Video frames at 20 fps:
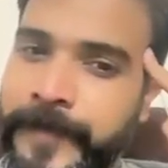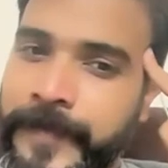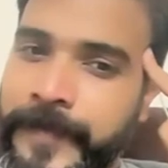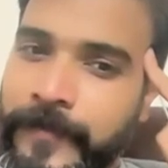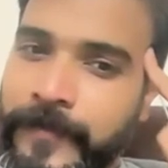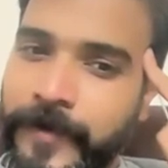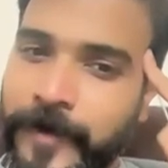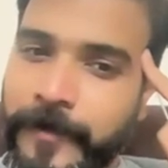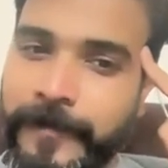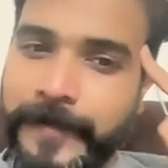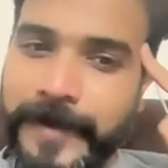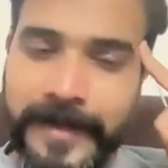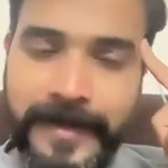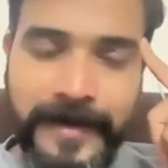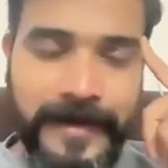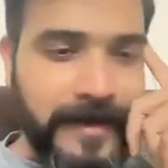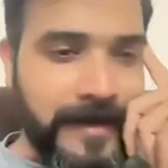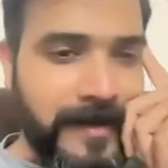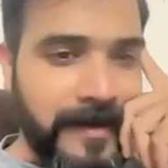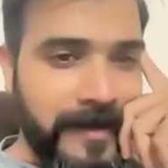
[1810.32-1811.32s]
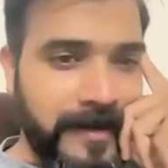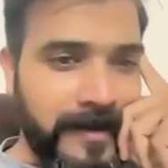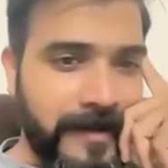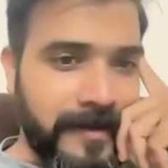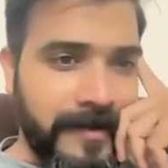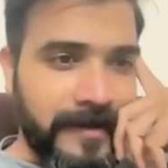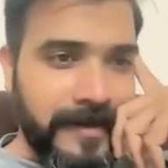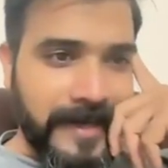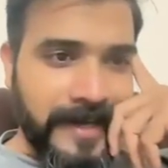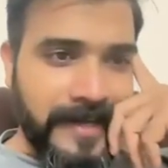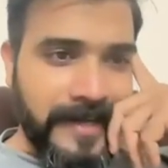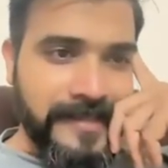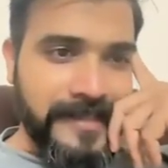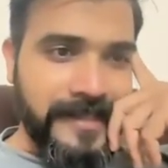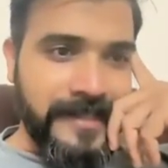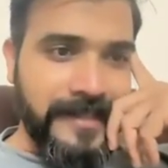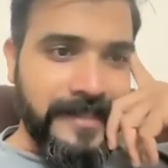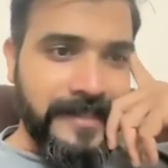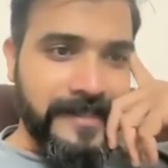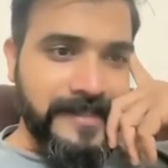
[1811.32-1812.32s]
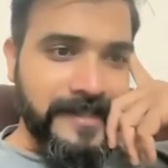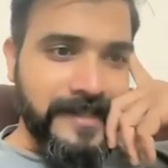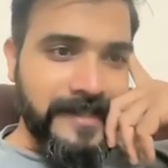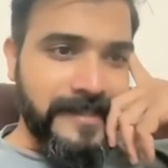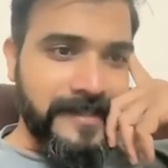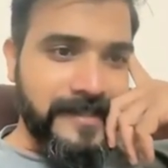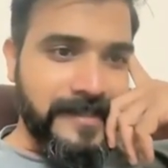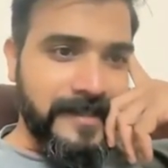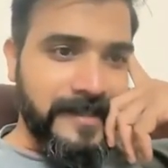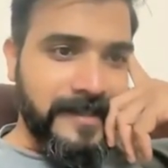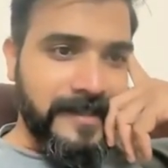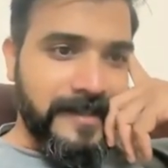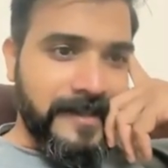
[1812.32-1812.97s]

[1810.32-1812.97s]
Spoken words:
one of my clients, he does this.